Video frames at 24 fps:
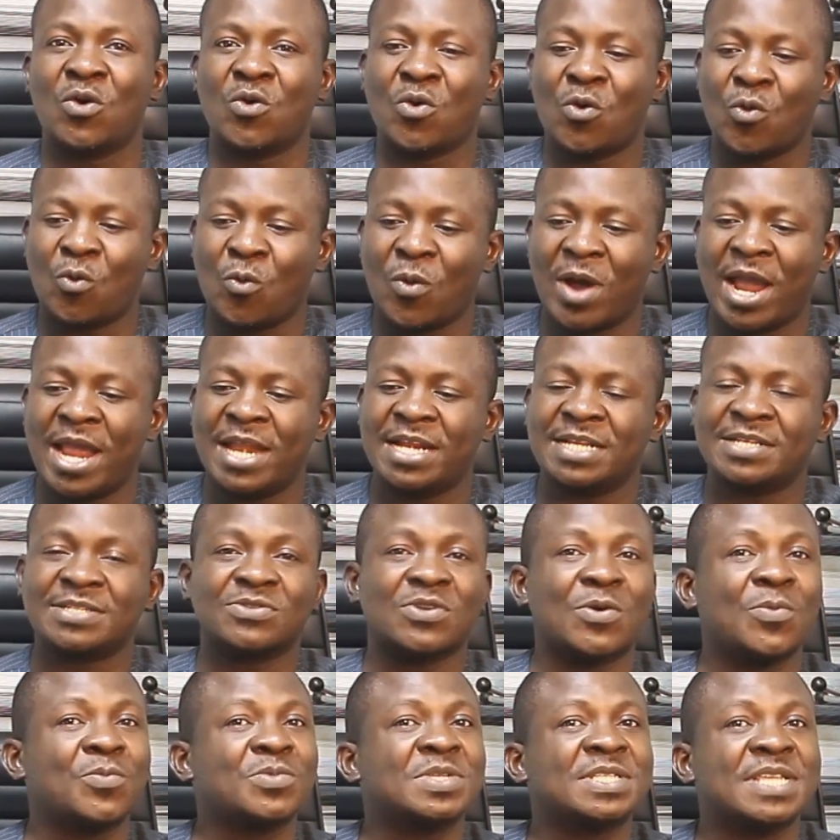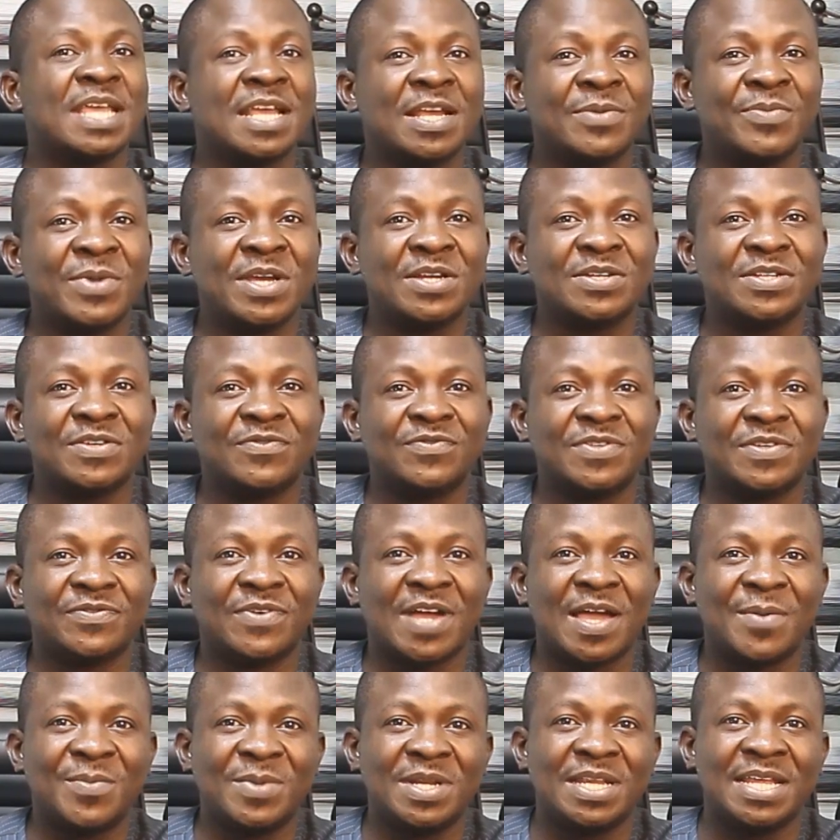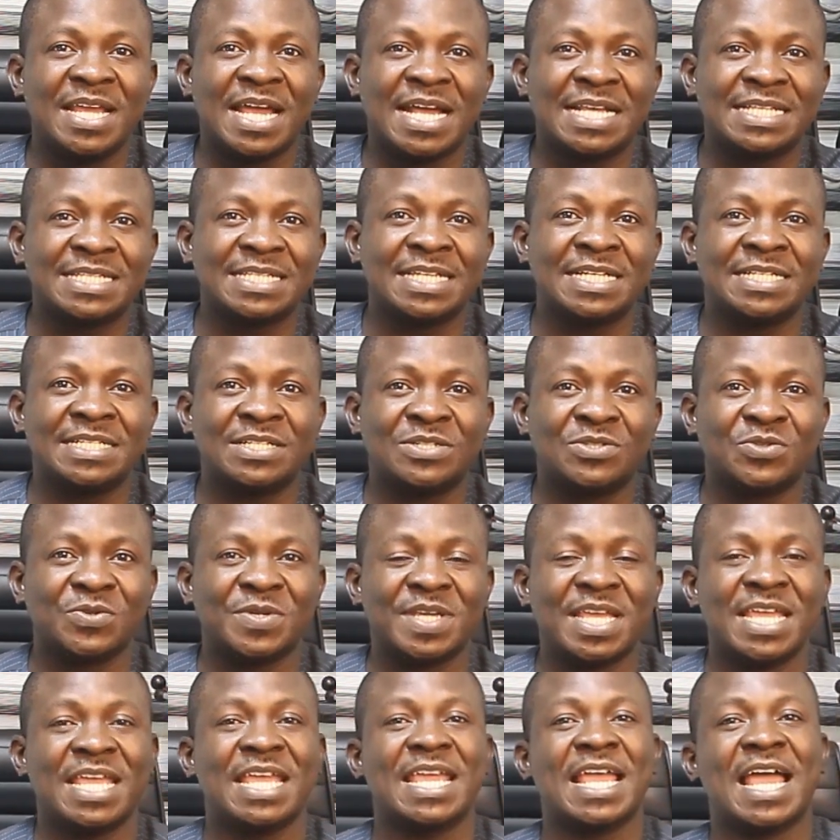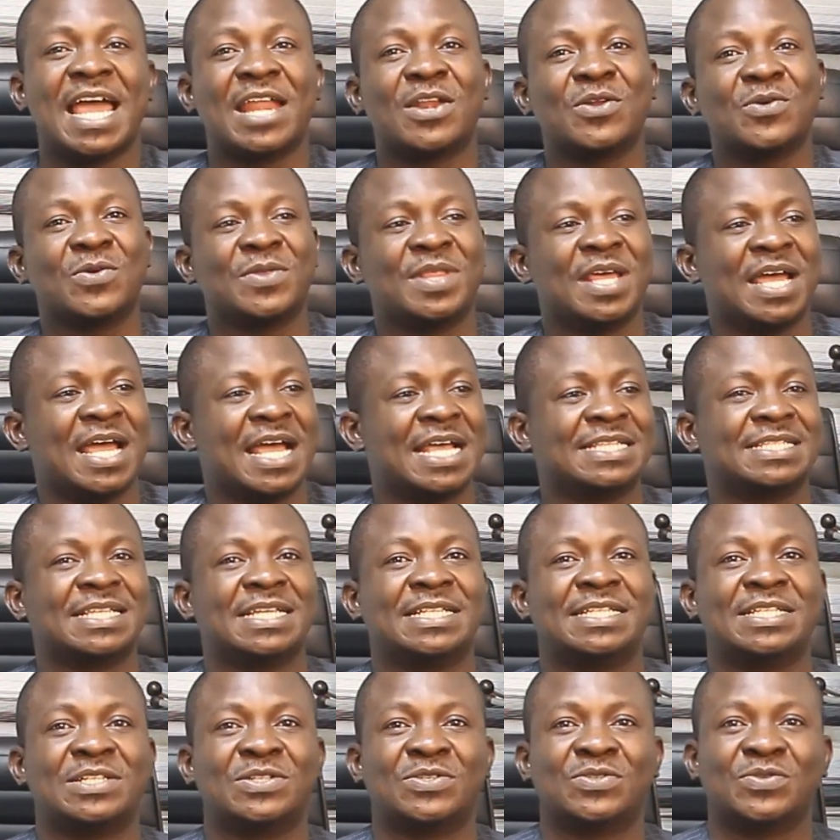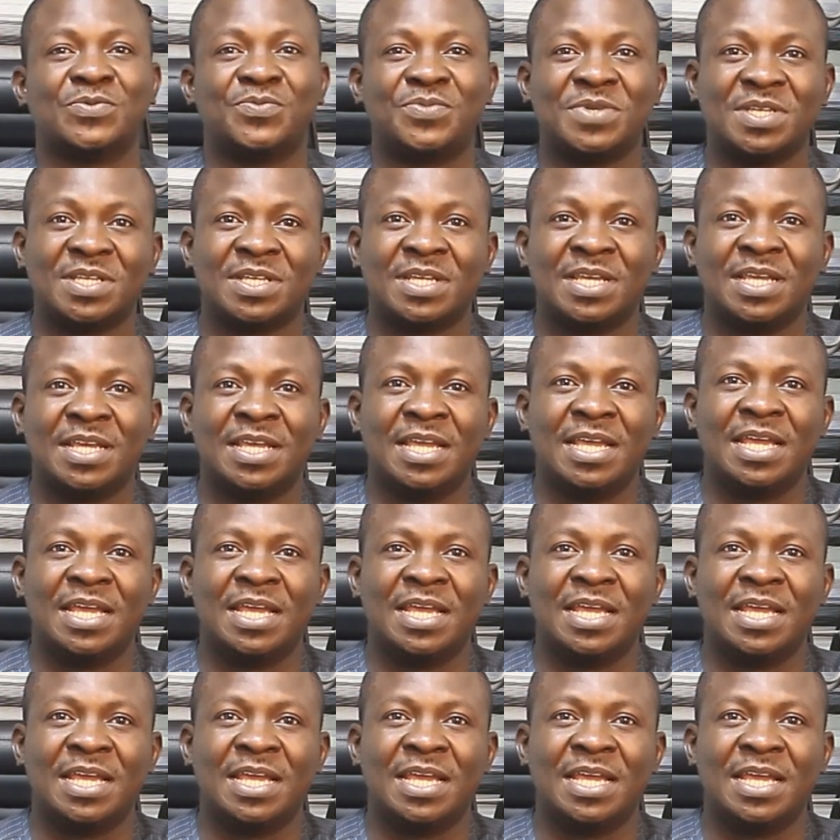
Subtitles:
Or while some segment of the family are selling to A, another are selling to B.